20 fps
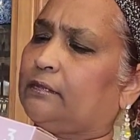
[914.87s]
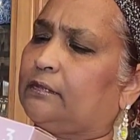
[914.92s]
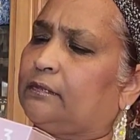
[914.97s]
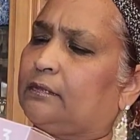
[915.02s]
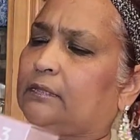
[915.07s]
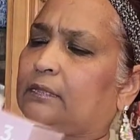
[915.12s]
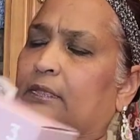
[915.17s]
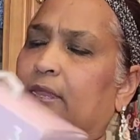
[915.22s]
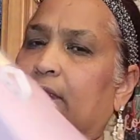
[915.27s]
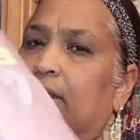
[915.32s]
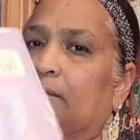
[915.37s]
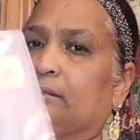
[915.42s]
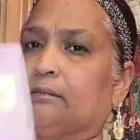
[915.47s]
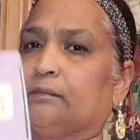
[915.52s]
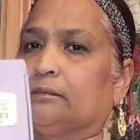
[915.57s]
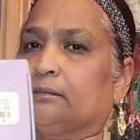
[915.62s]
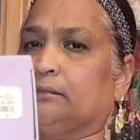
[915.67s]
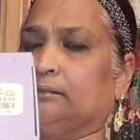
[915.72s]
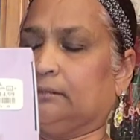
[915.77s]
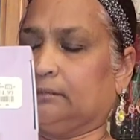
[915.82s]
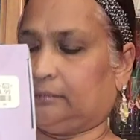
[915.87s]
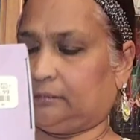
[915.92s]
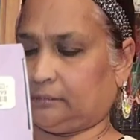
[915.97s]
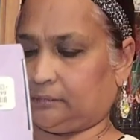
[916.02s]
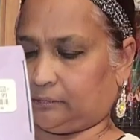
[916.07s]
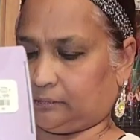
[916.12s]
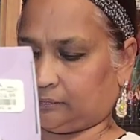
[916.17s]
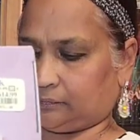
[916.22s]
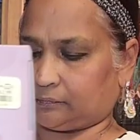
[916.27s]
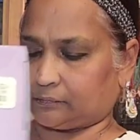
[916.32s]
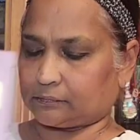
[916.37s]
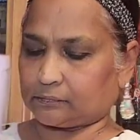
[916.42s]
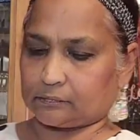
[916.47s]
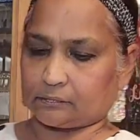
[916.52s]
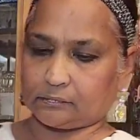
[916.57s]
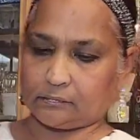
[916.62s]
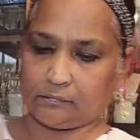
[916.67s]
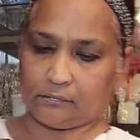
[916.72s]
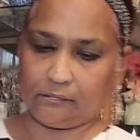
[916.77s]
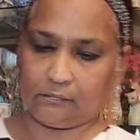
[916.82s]

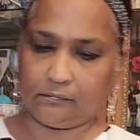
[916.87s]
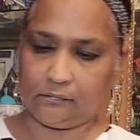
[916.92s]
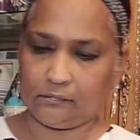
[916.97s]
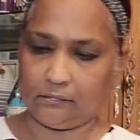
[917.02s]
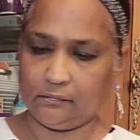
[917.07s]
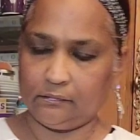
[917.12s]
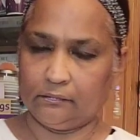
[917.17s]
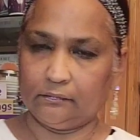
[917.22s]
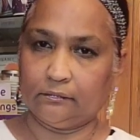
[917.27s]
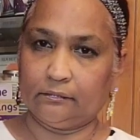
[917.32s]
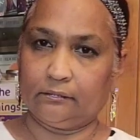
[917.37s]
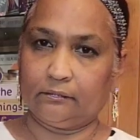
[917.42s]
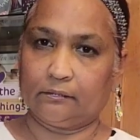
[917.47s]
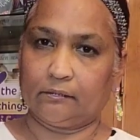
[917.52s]
Nobody speaks.